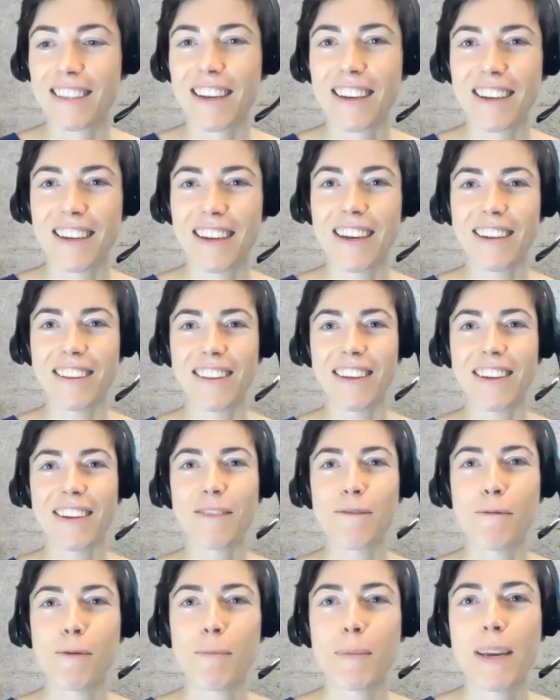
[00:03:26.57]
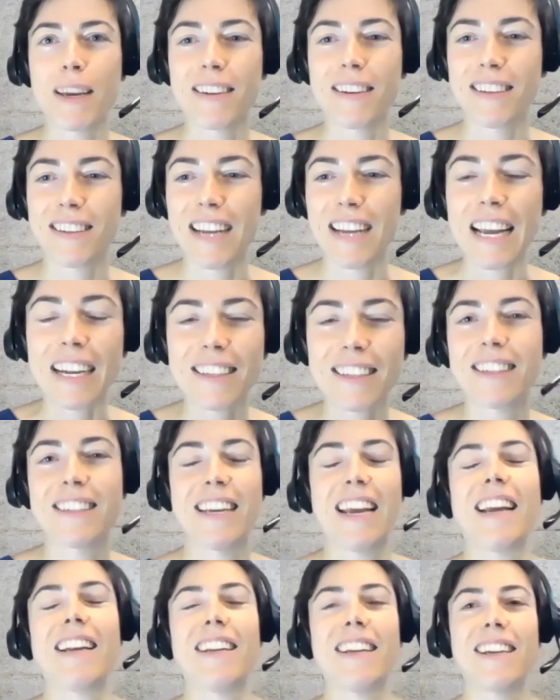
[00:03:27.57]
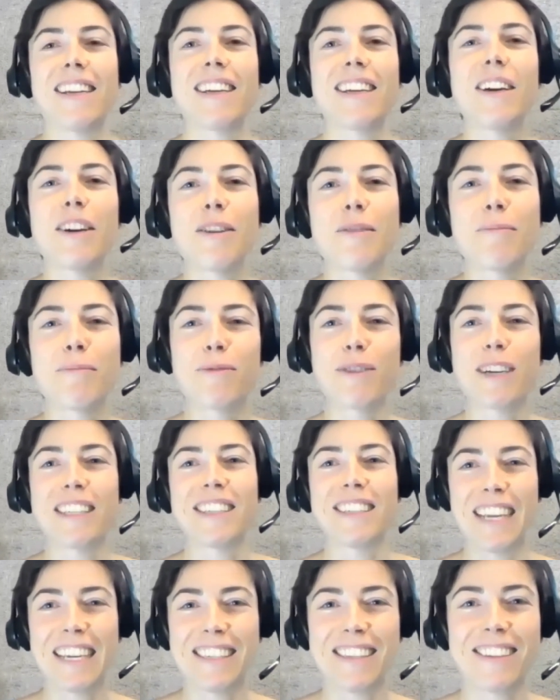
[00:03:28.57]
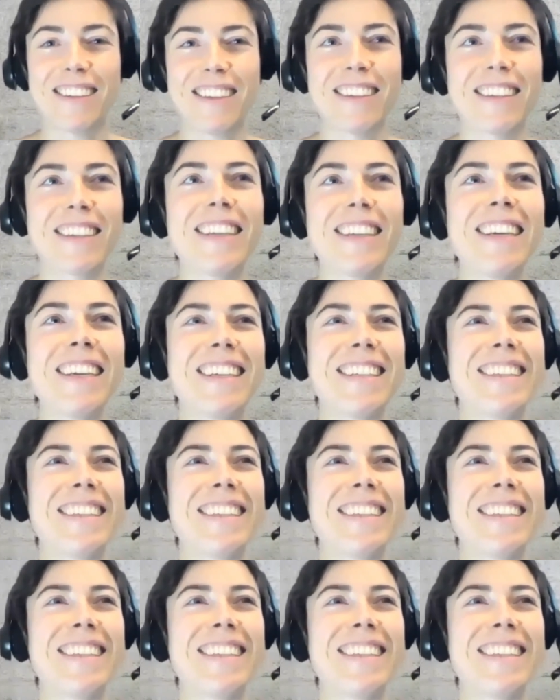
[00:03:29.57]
Uh, I think it will be an entertaining uh, presentation.